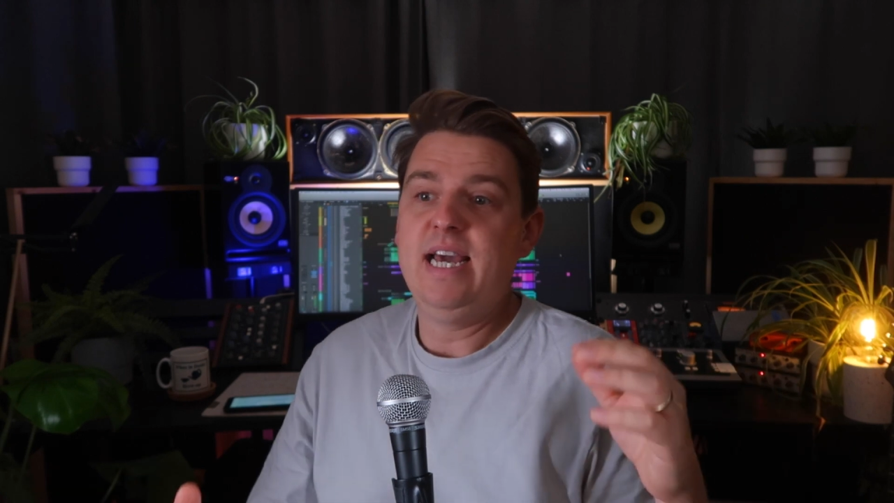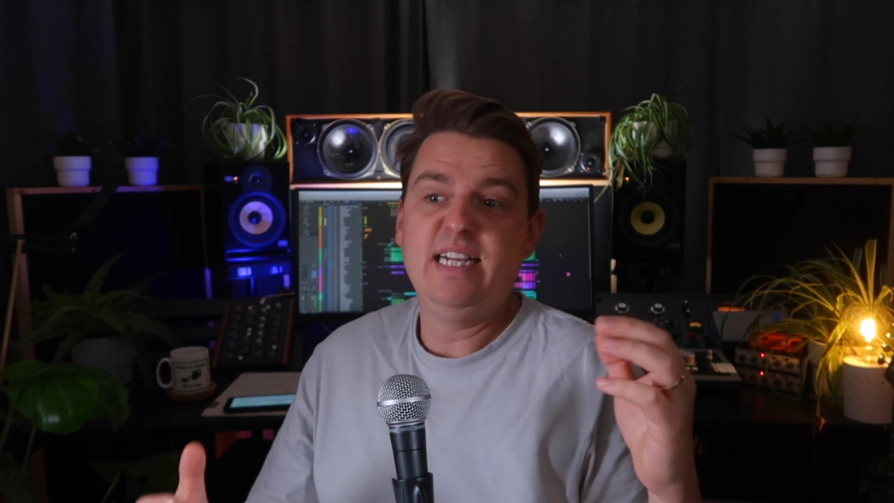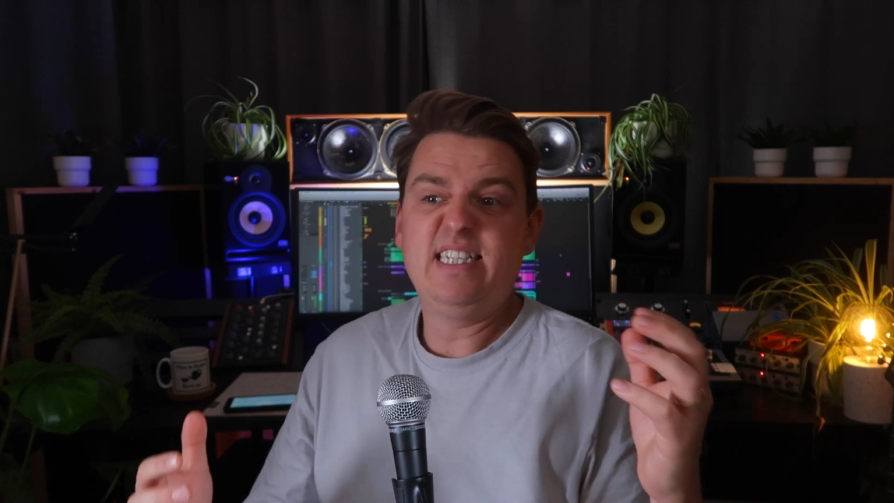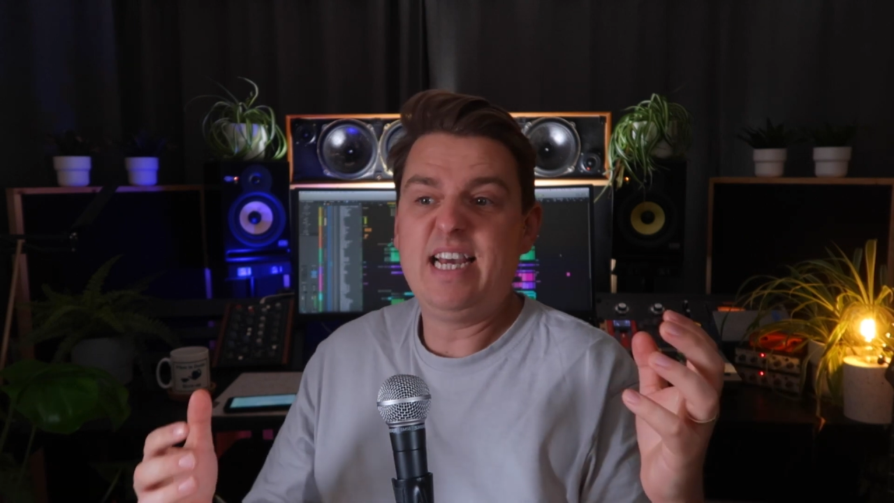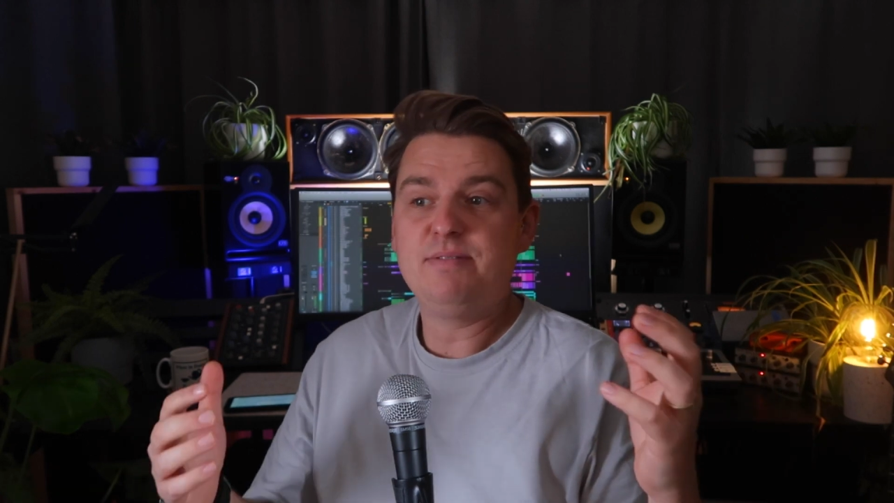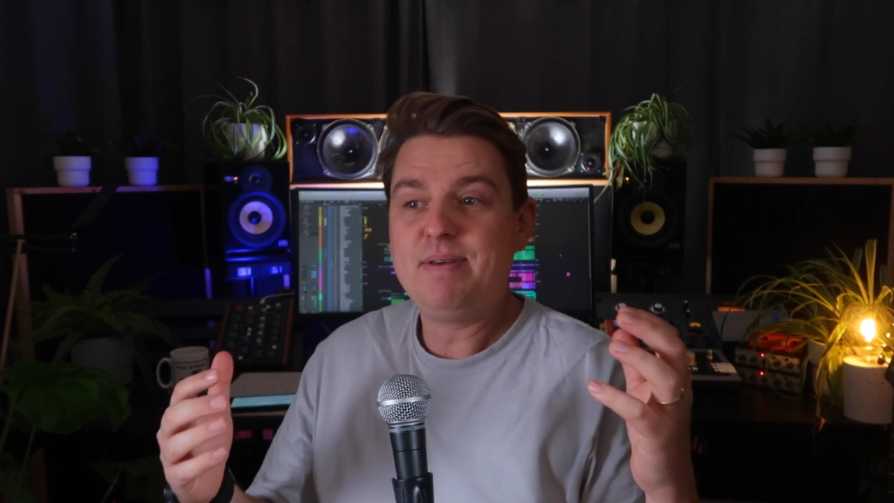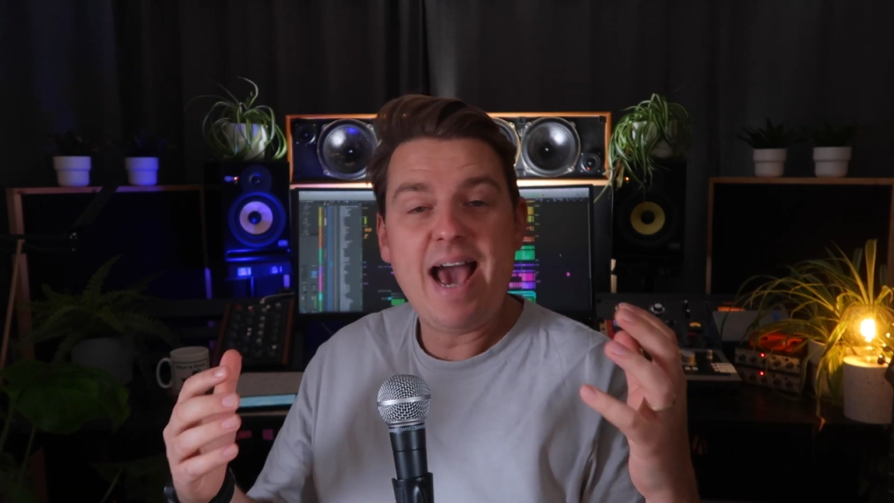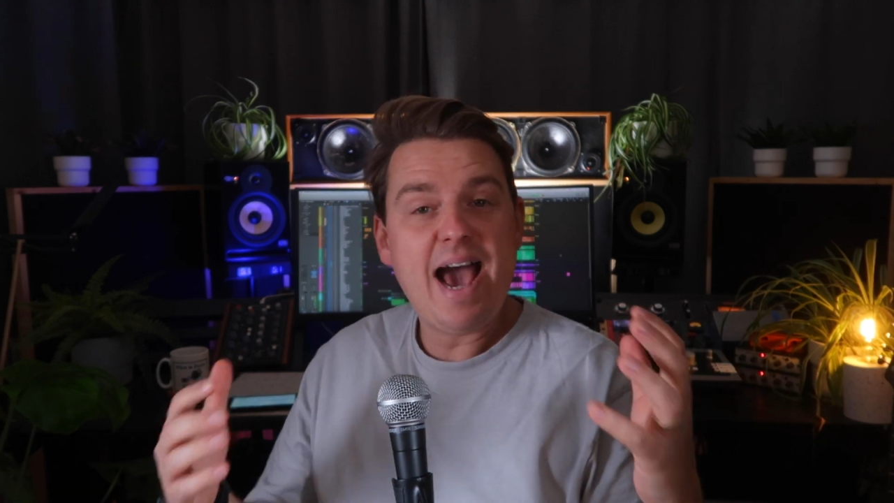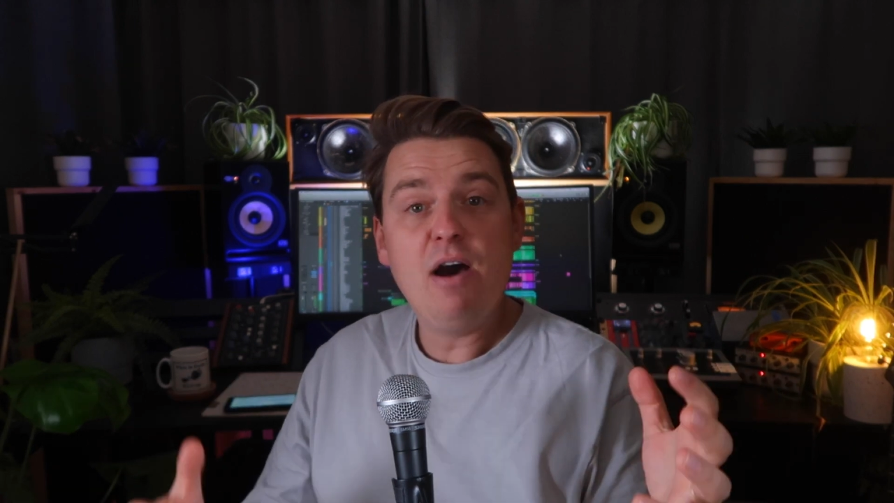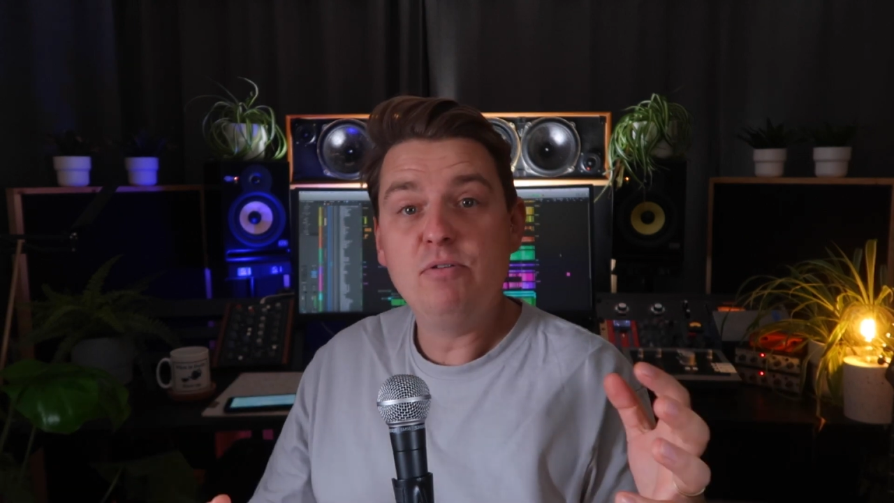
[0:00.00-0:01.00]
It takes me
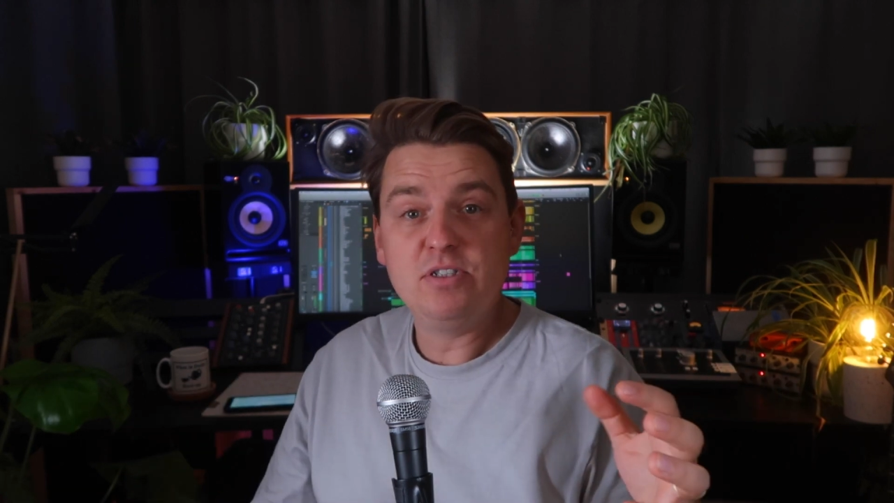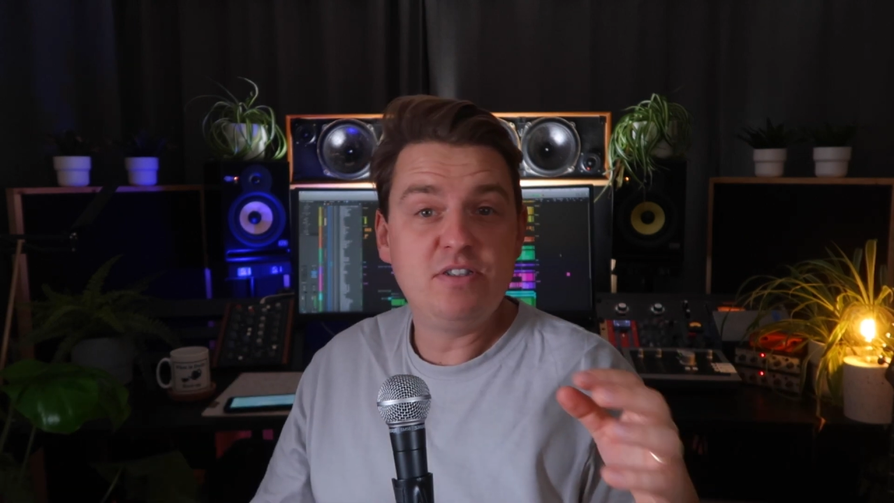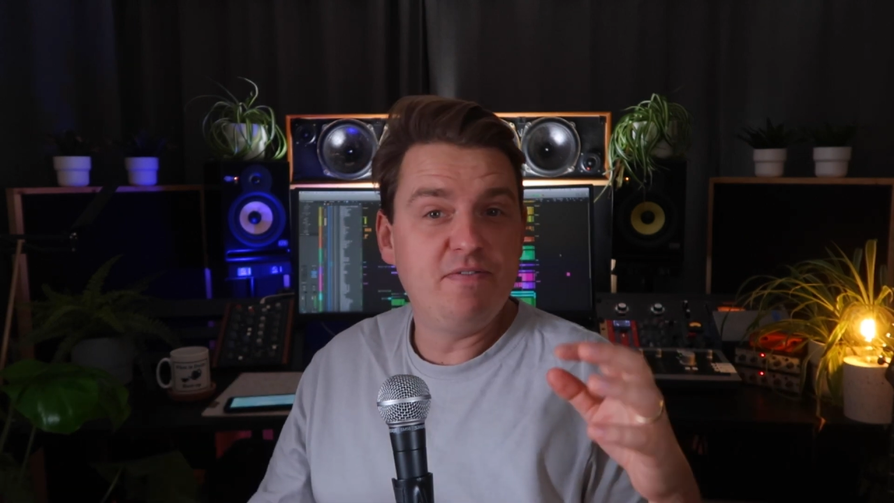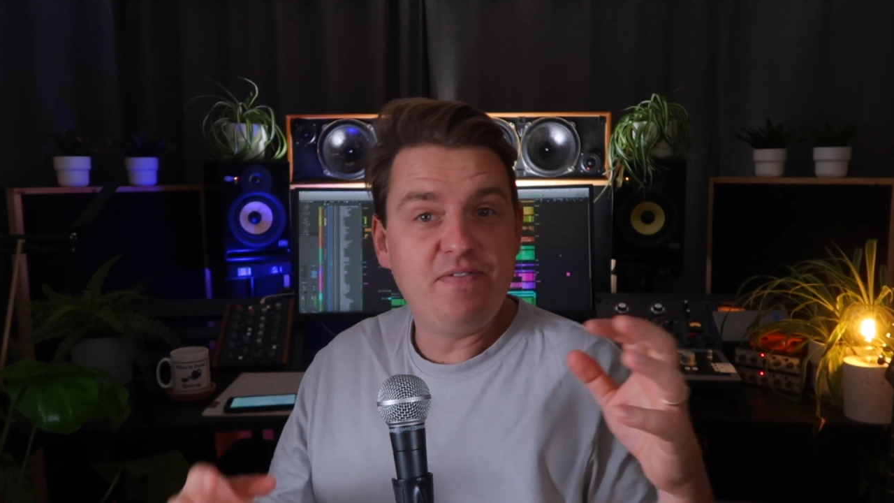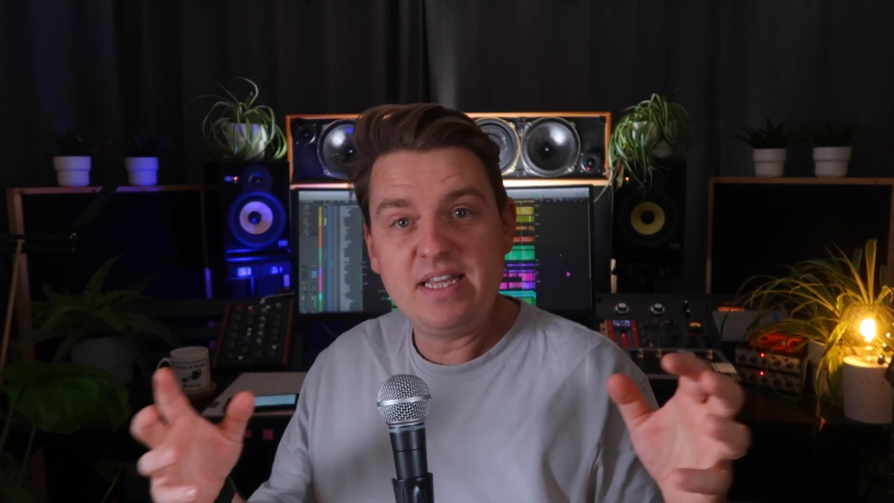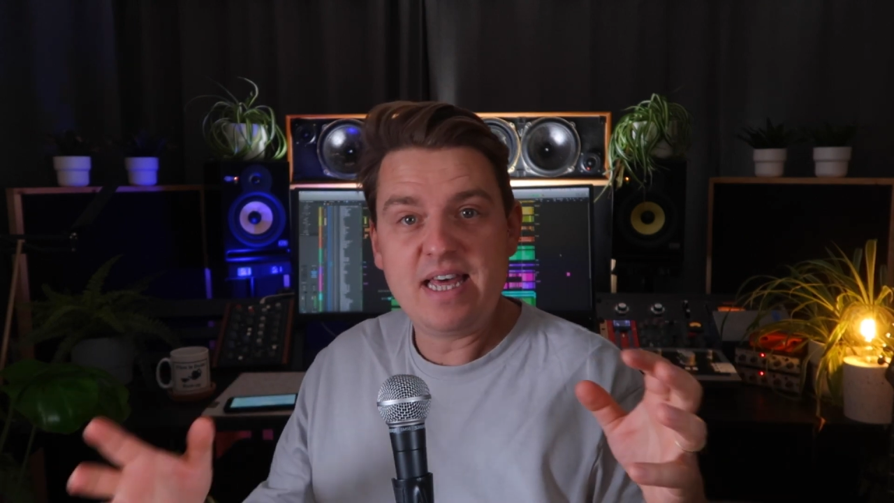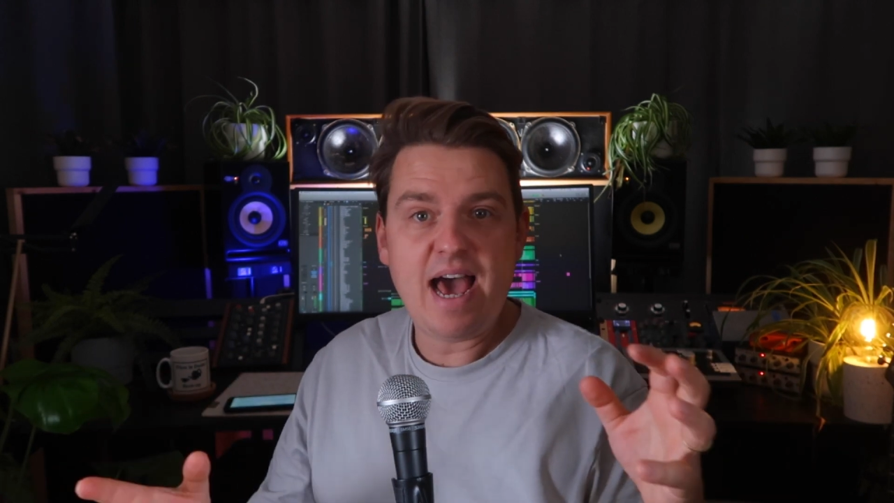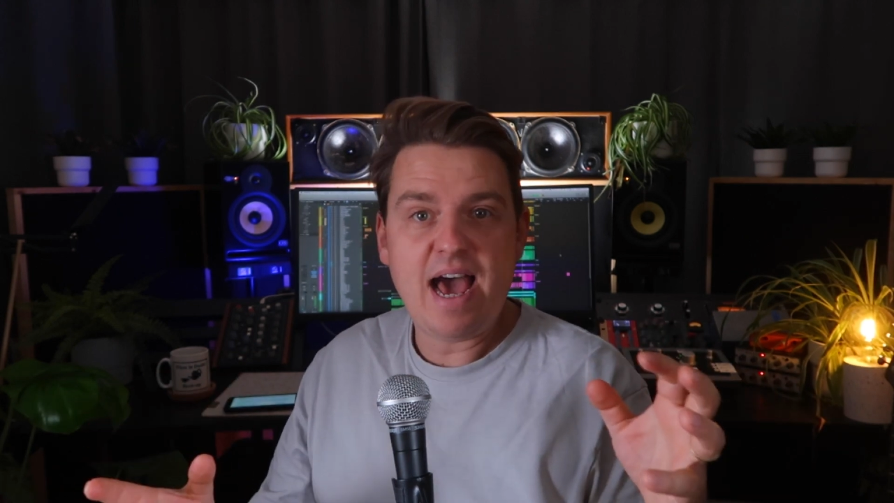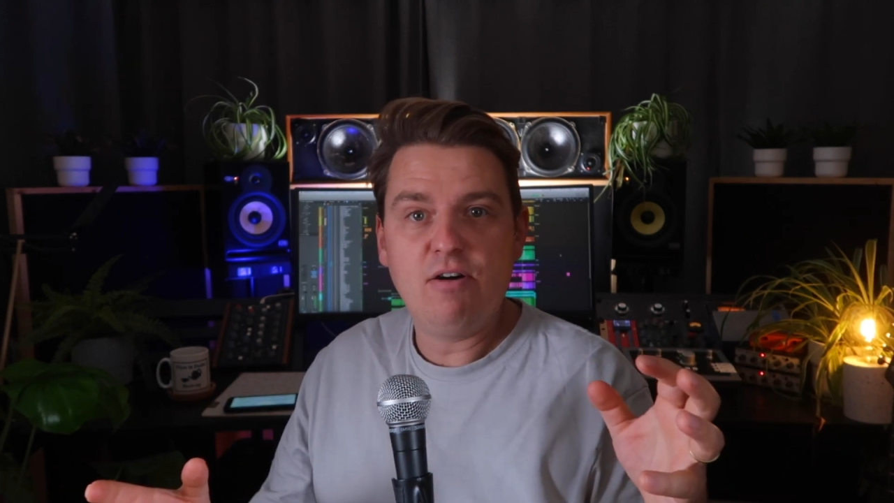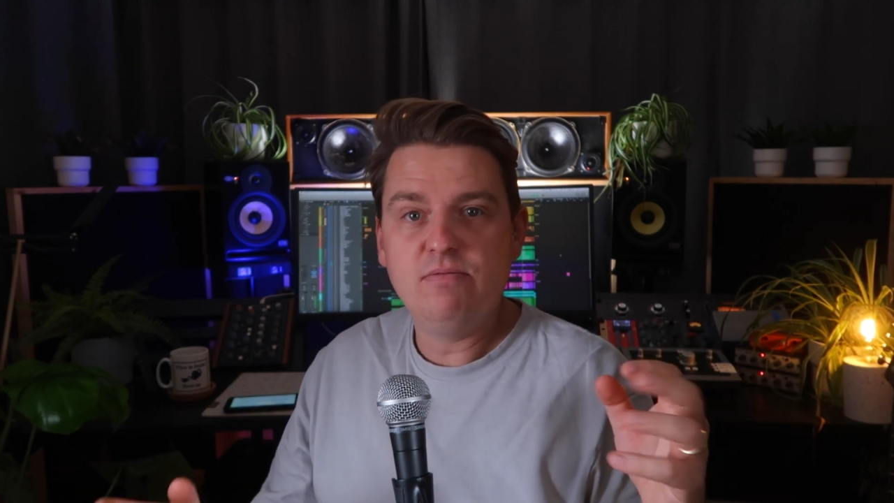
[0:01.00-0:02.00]
hours to figure
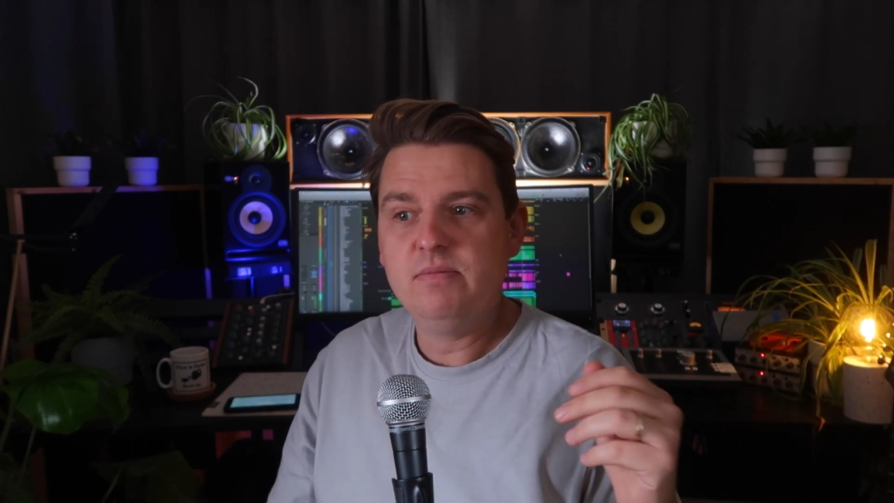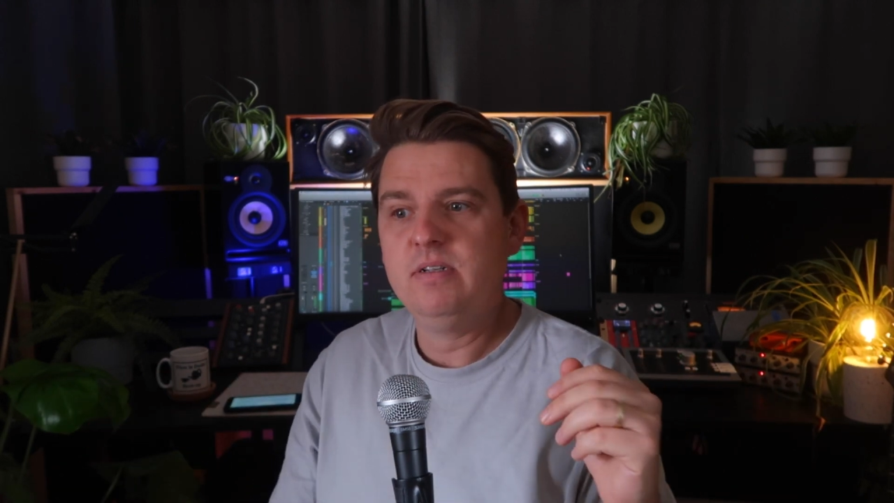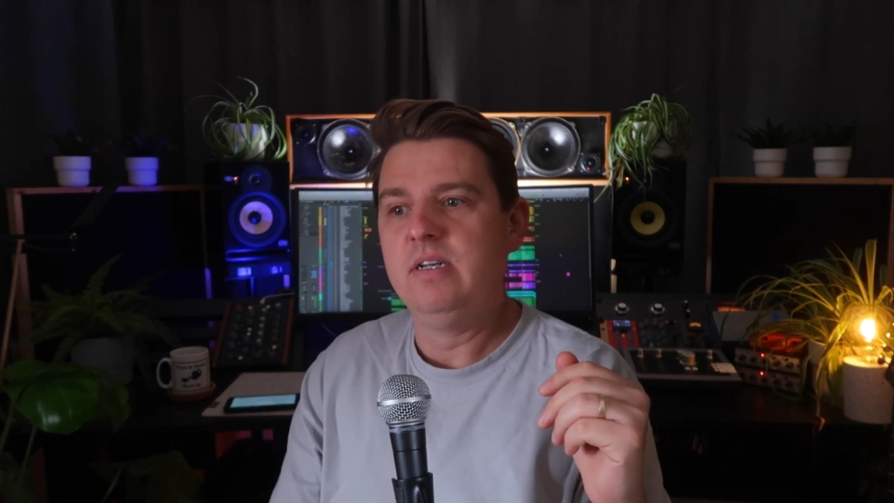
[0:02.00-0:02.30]
that out.